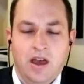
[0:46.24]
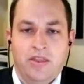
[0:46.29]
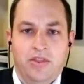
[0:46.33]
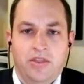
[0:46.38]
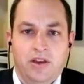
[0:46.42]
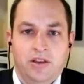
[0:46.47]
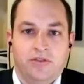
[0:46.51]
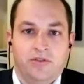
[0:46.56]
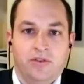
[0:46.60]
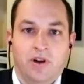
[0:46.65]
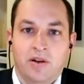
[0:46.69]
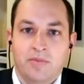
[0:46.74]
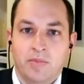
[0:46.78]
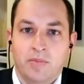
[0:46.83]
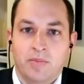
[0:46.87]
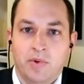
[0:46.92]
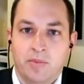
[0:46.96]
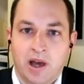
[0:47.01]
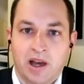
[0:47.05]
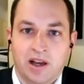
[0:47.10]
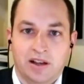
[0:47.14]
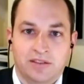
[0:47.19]
thanks for having
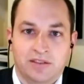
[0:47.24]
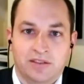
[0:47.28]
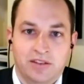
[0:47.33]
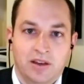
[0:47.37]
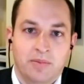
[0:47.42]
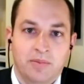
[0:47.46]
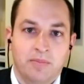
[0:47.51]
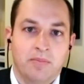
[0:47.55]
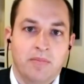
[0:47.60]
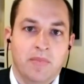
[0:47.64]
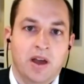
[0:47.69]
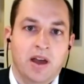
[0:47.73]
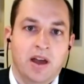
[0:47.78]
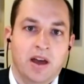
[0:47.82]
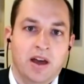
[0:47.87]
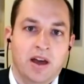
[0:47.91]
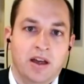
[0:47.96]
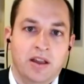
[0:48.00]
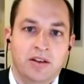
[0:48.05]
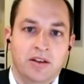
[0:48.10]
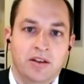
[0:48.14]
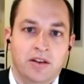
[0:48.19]
me back, Tim.
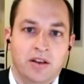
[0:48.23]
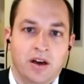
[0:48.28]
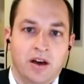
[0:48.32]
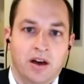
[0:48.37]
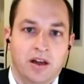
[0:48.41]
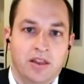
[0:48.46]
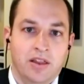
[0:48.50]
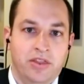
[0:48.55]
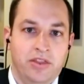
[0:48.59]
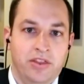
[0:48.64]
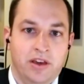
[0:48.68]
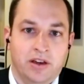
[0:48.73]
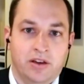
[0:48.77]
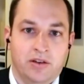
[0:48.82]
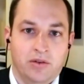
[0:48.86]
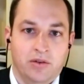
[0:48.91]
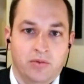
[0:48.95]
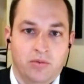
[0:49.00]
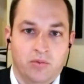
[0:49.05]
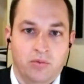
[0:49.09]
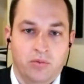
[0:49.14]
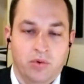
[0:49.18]
And I think
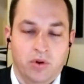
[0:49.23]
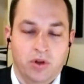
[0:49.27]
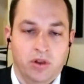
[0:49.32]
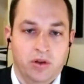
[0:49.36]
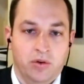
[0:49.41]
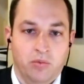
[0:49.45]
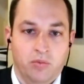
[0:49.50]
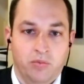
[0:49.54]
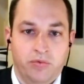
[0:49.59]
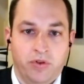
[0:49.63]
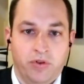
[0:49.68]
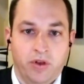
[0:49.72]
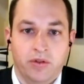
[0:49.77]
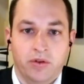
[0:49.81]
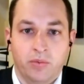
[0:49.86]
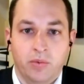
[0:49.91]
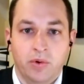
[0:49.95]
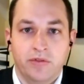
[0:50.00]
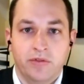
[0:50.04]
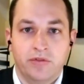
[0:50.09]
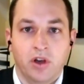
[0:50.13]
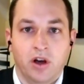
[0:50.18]
really something
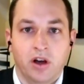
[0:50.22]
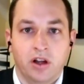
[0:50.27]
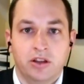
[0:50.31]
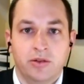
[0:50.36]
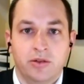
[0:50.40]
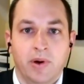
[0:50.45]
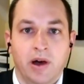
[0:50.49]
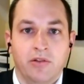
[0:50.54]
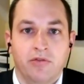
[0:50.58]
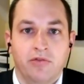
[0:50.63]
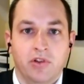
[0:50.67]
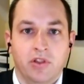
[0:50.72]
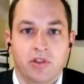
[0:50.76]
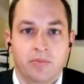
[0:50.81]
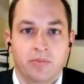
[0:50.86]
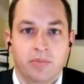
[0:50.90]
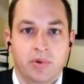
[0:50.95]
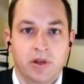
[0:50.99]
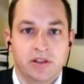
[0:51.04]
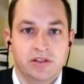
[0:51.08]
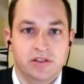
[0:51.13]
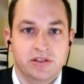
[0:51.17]
we've talked about for the
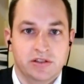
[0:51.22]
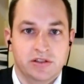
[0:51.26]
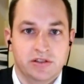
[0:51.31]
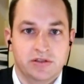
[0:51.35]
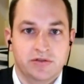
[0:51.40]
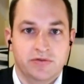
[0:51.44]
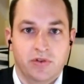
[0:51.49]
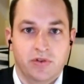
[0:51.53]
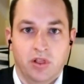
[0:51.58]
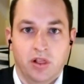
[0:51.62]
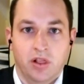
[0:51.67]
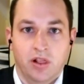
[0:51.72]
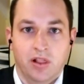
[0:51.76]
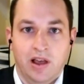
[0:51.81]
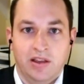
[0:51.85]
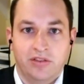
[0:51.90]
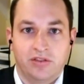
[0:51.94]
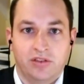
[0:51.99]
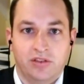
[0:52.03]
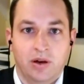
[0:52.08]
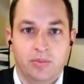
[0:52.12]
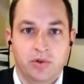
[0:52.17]
business for the
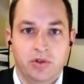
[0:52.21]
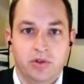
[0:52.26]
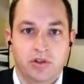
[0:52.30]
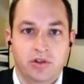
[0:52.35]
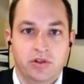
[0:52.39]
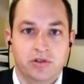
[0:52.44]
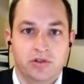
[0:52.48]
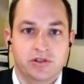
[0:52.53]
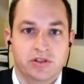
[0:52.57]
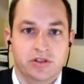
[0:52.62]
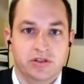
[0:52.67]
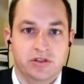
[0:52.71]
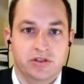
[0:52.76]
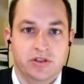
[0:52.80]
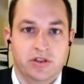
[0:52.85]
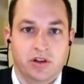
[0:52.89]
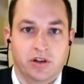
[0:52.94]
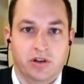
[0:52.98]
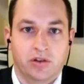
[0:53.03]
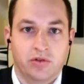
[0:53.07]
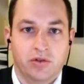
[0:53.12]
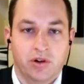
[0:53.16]
last couple of years is
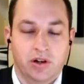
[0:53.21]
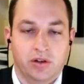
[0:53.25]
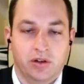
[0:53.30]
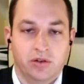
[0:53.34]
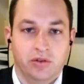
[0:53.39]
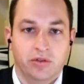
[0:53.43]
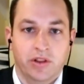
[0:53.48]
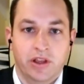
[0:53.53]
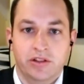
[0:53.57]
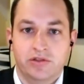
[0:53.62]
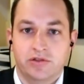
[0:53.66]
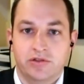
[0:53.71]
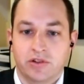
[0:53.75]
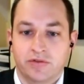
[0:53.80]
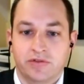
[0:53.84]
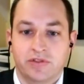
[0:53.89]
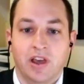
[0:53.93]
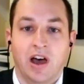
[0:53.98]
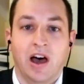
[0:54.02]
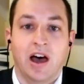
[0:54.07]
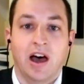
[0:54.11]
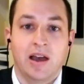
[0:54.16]
the critical nature
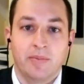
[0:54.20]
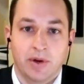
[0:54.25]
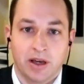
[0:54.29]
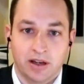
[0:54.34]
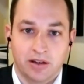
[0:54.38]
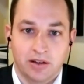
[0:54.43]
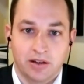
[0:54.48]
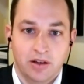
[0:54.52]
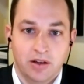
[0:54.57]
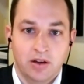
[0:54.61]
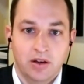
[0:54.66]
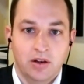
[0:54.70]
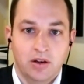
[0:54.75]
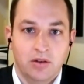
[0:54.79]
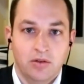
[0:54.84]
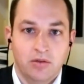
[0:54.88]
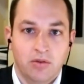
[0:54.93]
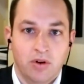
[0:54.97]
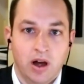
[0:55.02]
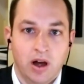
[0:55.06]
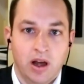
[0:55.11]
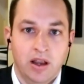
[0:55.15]
of timing,
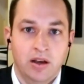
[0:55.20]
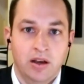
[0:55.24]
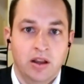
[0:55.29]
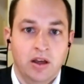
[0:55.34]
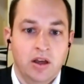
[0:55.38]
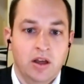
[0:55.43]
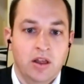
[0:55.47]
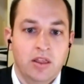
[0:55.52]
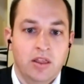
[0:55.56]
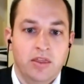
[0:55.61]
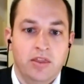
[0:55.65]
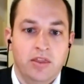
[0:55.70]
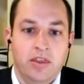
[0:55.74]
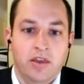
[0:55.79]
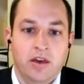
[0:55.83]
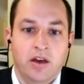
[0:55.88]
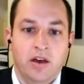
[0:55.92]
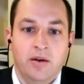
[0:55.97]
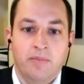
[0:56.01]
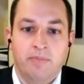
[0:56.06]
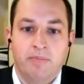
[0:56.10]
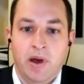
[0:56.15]
right?
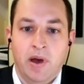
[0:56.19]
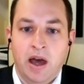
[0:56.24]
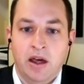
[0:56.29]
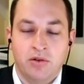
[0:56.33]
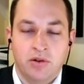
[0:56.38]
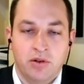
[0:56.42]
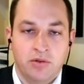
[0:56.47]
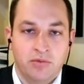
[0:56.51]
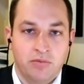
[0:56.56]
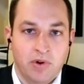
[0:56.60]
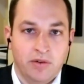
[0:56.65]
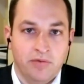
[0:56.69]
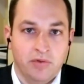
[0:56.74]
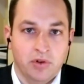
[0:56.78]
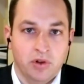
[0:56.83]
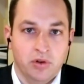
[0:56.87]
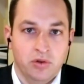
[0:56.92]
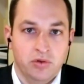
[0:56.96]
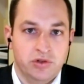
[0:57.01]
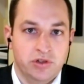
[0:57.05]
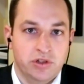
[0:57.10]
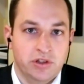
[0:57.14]
The battery
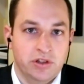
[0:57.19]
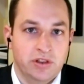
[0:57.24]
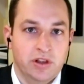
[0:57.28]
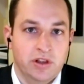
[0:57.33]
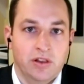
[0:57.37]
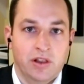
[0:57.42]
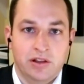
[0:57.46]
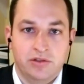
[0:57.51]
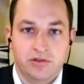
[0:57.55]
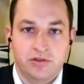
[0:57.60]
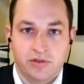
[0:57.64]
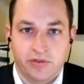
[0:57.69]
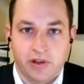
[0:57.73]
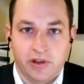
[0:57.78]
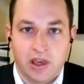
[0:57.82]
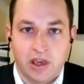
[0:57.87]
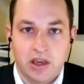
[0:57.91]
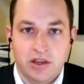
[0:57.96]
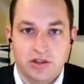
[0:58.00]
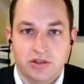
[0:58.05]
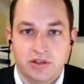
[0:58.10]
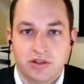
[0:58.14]
revolution, the
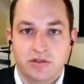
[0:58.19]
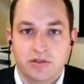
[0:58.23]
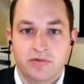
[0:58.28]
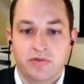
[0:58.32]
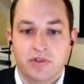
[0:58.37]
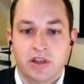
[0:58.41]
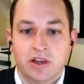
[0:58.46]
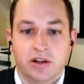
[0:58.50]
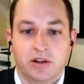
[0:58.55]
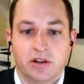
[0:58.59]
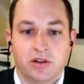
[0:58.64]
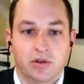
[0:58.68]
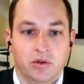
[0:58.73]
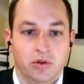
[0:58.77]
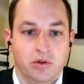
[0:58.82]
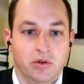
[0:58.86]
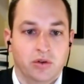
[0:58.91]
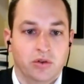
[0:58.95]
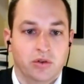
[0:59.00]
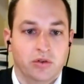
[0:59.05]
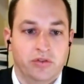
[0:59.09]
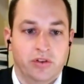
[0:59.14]
electrification of
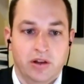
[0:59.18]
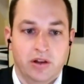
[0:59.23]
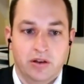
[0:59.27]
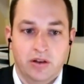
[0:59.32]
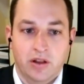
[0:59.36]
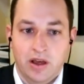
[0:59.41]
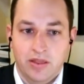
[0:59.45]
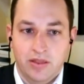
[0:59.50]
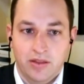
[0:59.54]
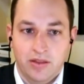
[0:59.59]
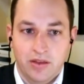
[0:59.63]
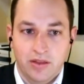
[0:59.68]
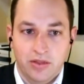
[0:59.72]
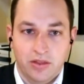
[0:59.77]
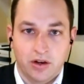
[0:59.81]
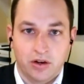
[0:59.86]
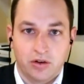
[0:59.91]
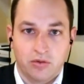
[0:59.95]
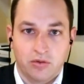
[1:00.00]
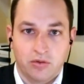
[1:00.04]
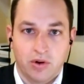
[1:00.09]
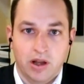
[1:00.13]
vehicles, and then
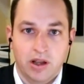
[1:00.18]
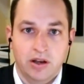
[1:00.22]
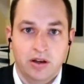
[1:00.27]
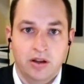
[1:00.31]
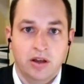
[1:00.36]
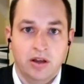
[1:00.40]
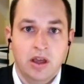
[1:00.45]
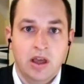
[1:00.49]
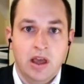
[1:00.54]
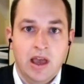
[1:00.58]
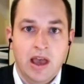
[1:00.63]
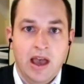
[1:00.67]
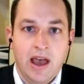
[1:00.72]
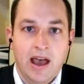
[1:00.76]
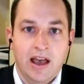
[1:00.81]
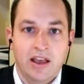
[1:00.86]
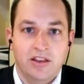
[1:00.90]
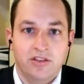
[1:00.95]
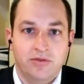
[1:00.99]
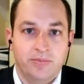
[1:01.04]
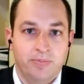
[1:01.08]
the grid has